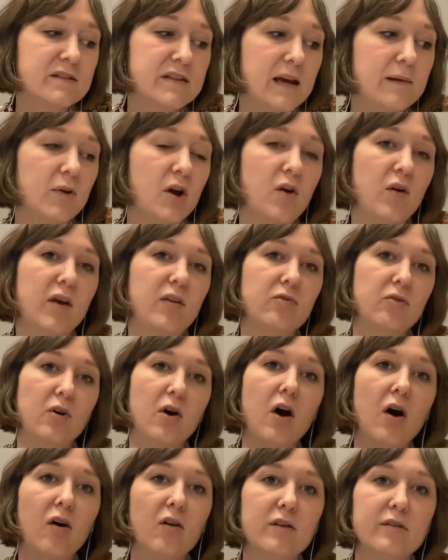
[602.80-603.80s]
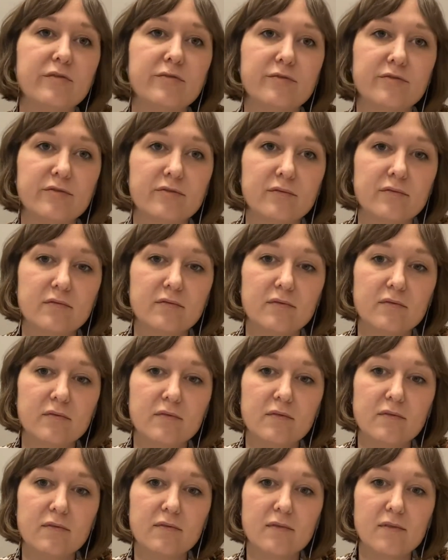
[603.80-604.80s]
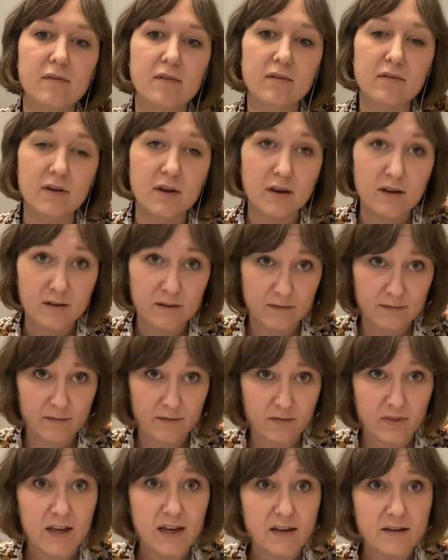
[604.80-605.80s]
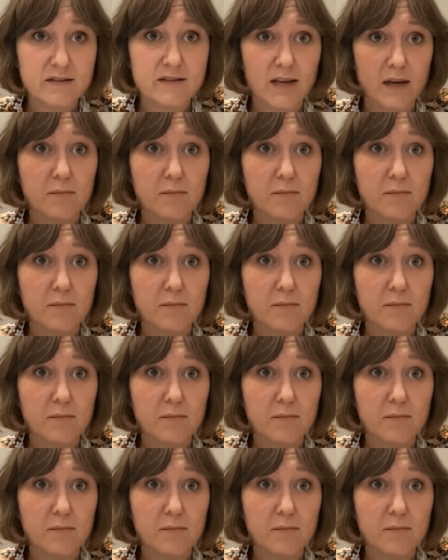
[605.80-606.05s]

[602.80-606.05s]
I'm going through all of these